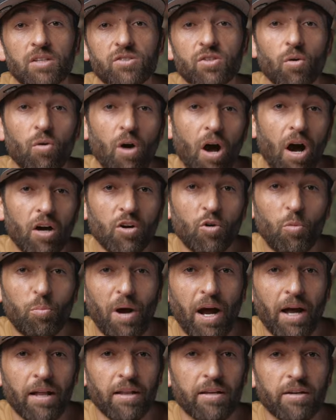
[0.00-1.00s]
And so
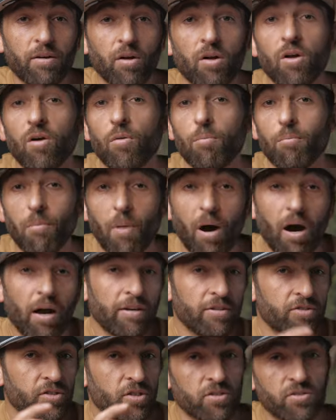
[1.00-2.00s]
Autopilot
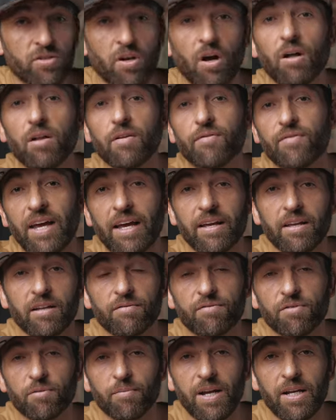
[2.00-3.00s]
monitors all of that
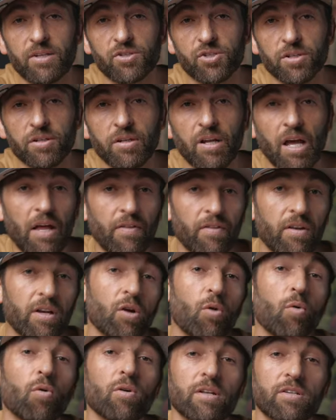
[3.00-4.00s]
information, and then
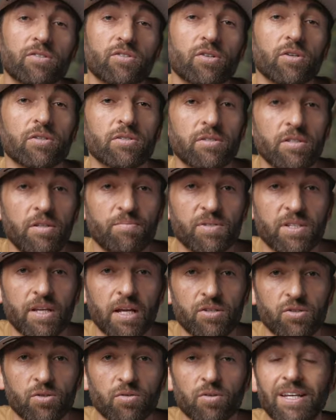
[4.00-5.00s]
according to your sleep
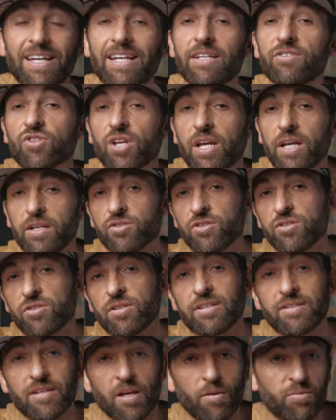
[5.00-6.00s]
schedule, it changes
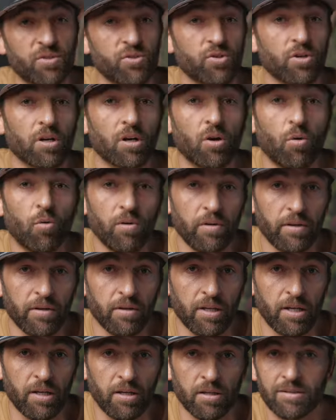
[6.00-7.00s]
the temperature
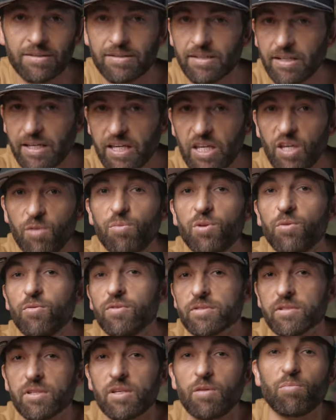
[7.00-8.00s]
accordingly to keep you
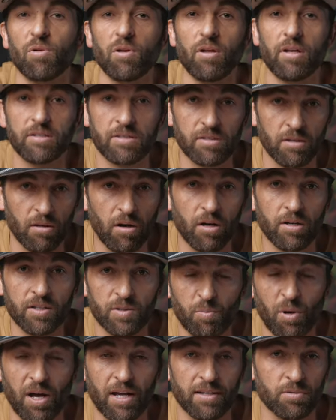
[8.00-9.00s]
asleep as long as
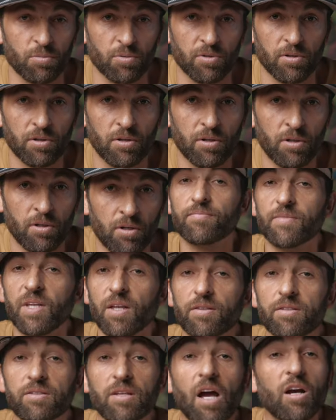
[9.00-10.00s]
possible.
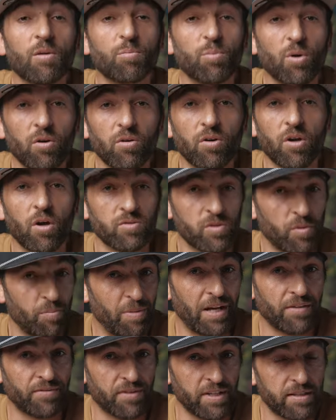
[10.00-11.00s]
Now, the DockPro goes
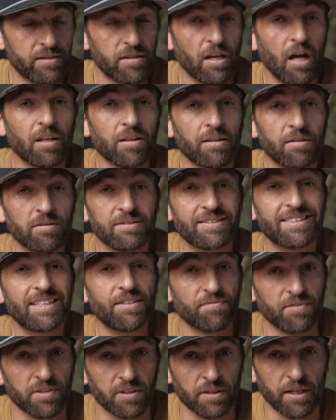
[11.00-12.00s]
about this a little
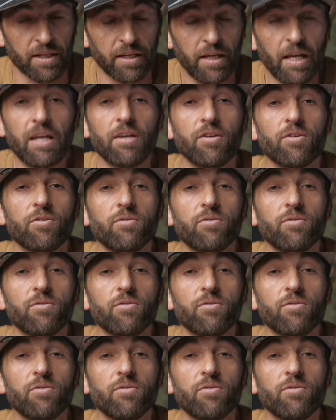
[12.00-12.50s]
differently. It